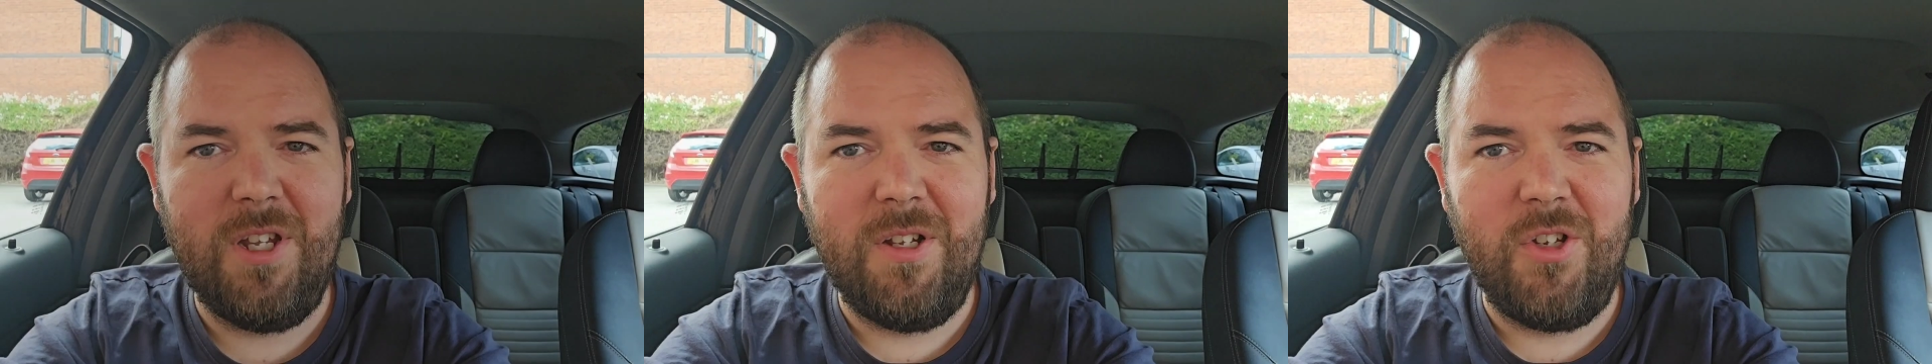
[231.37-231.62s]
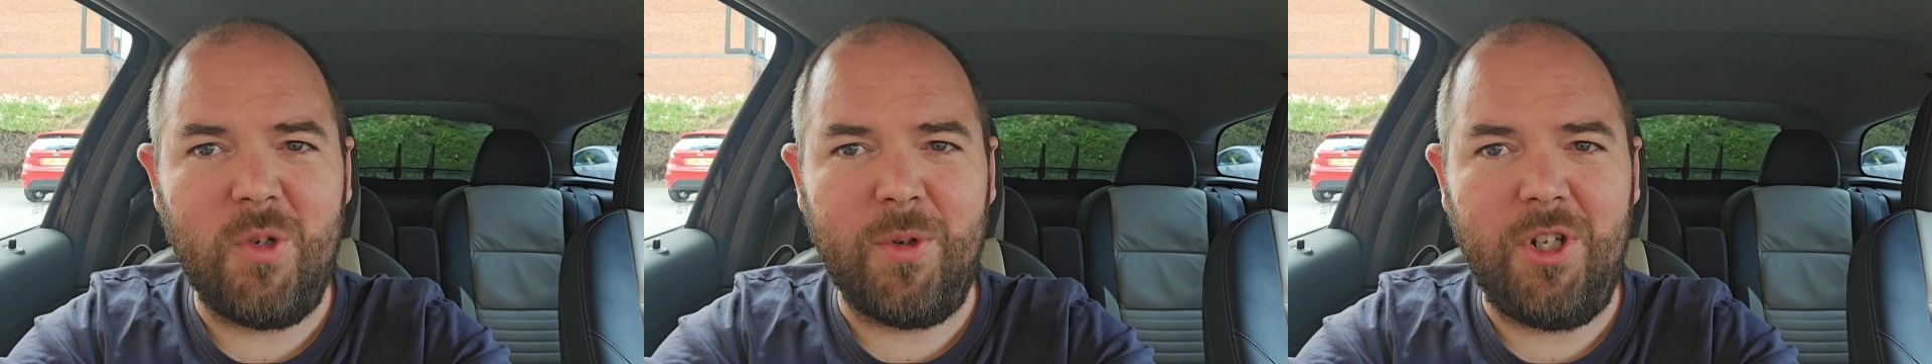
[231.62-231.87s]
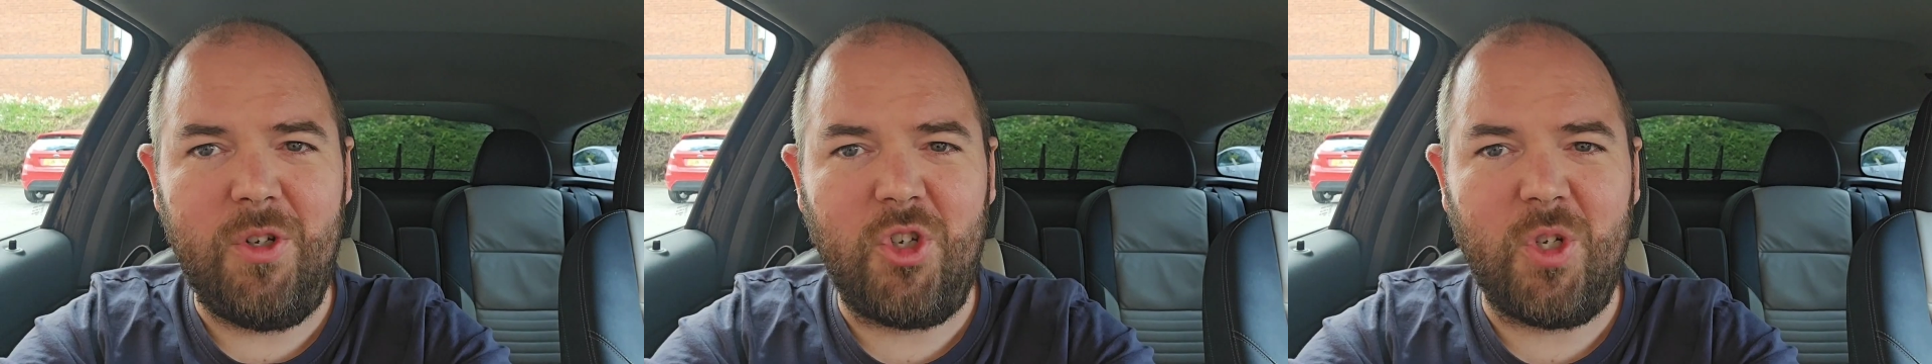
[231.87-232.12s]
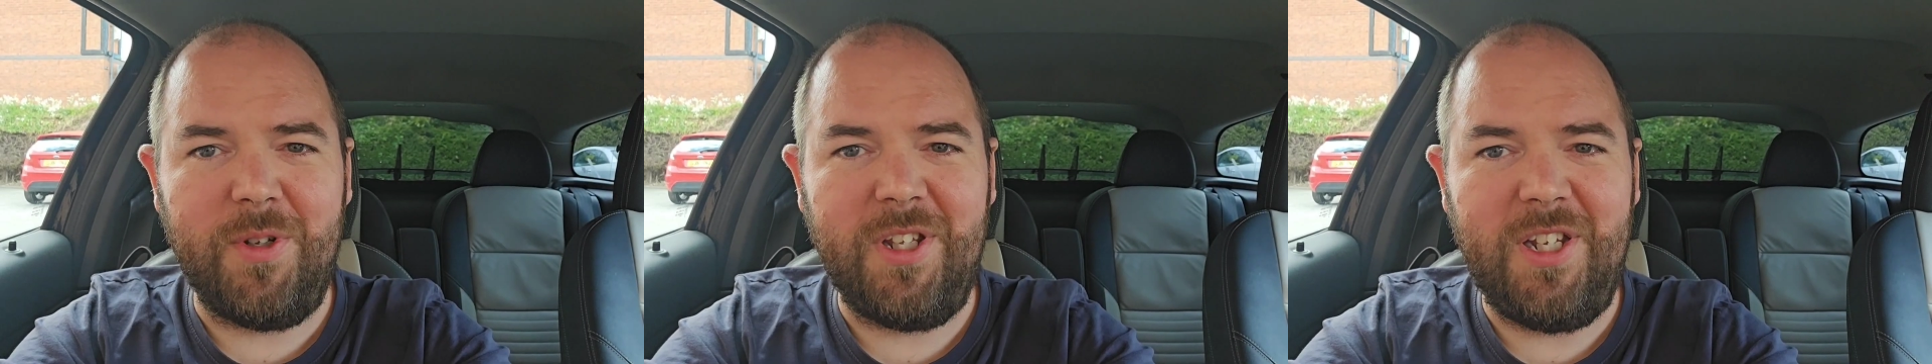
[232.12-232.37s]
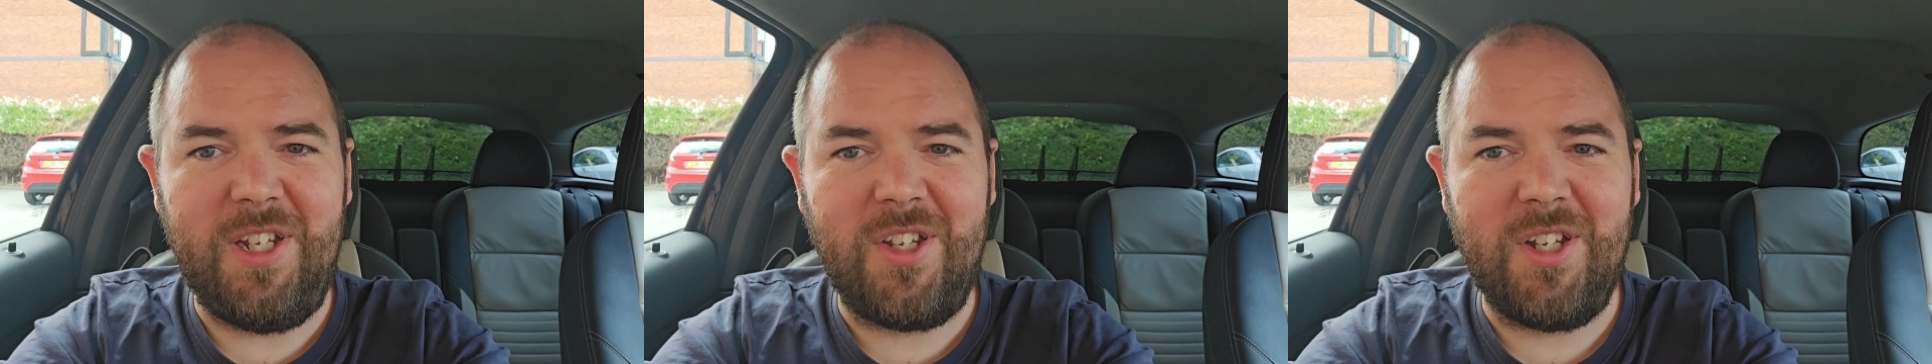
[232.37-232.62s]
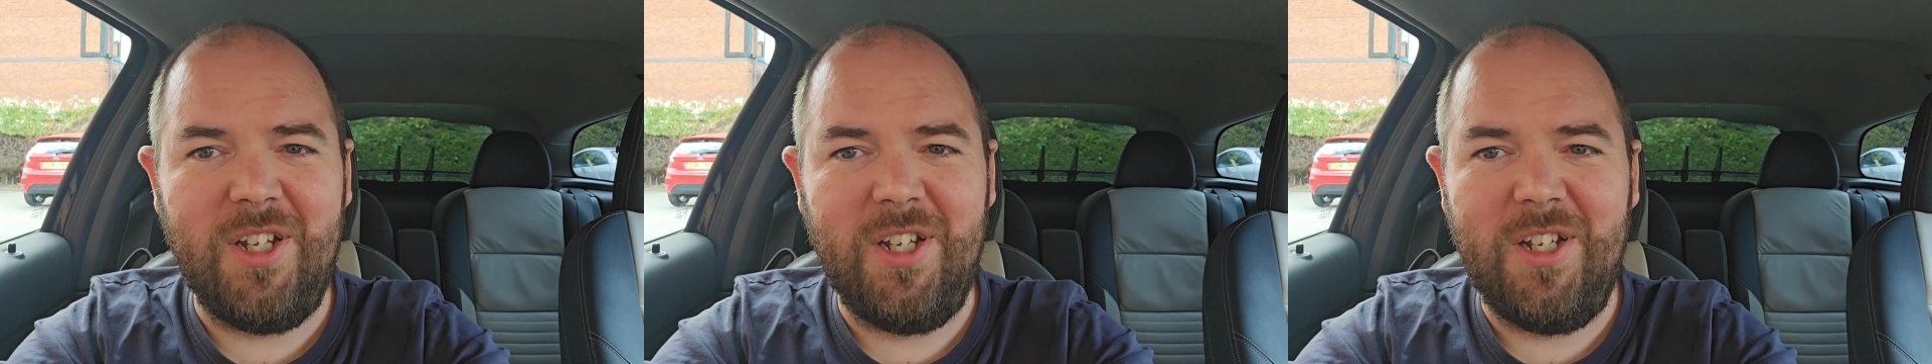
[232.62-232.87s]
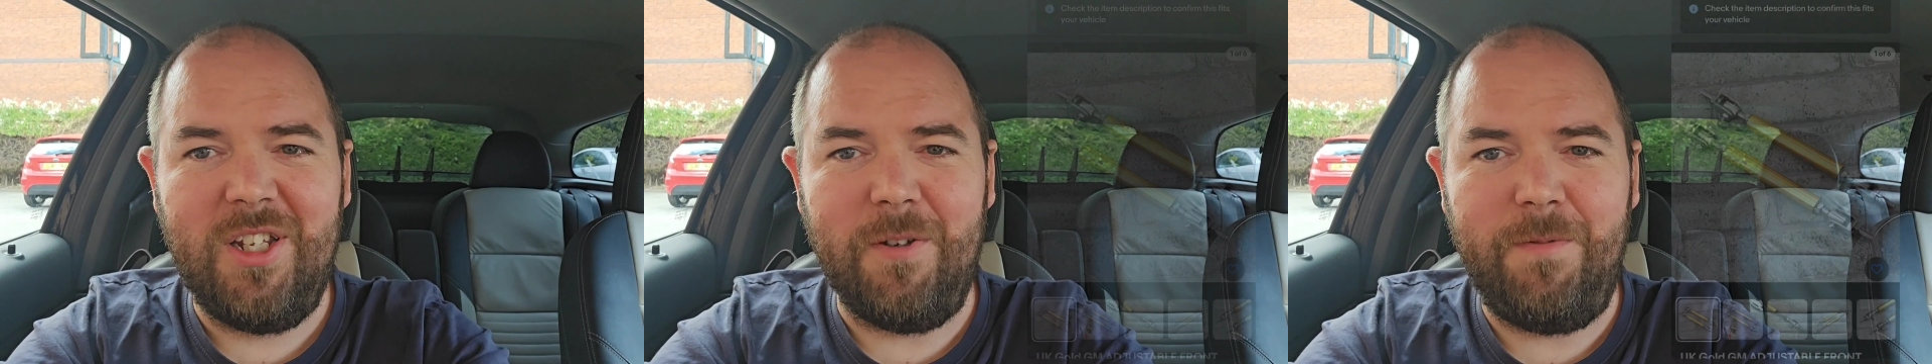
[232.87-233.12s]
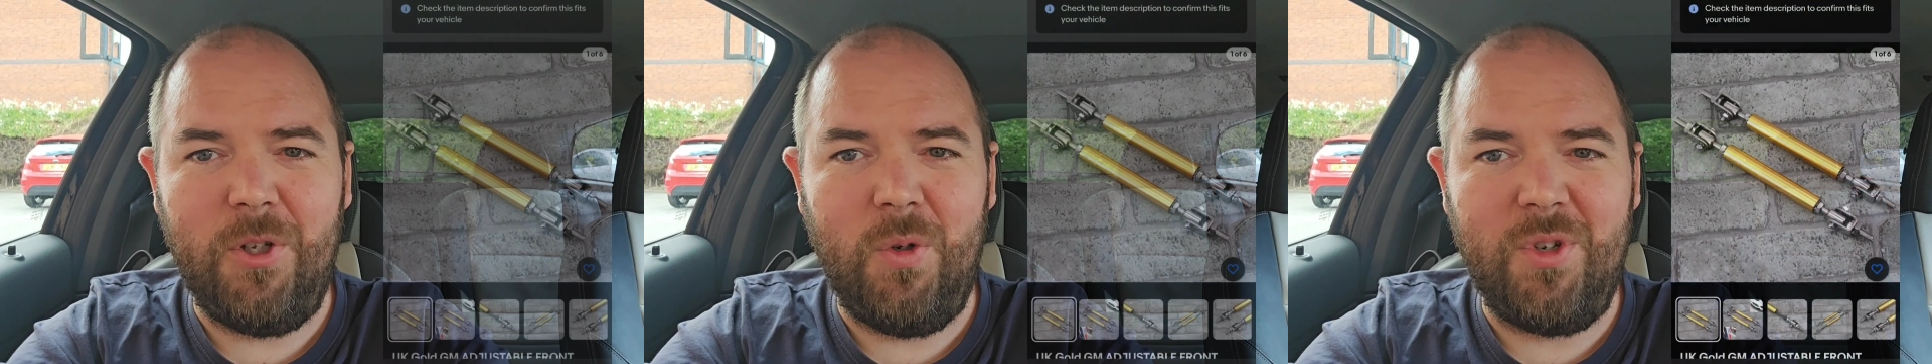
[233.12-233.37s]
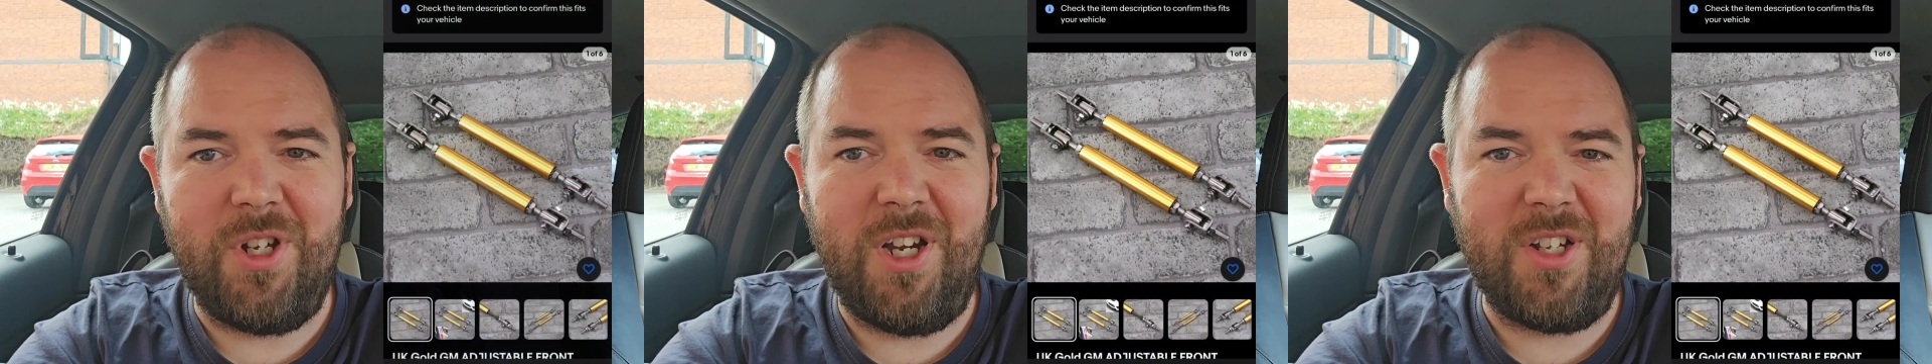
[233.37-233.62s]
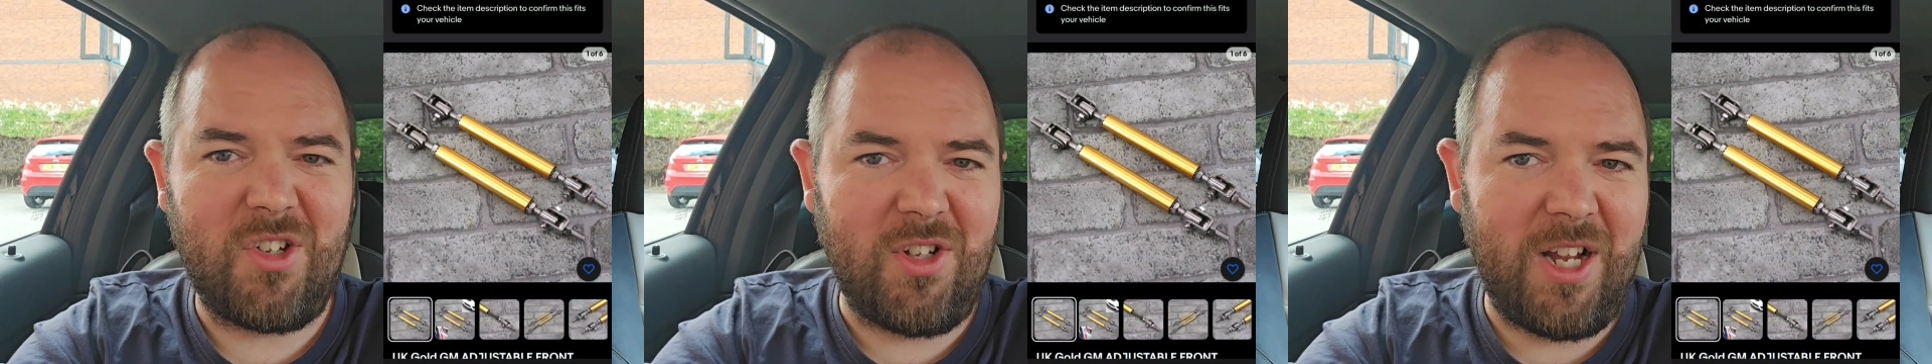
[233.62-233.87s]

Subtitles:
So I'm going to use some of these diffuser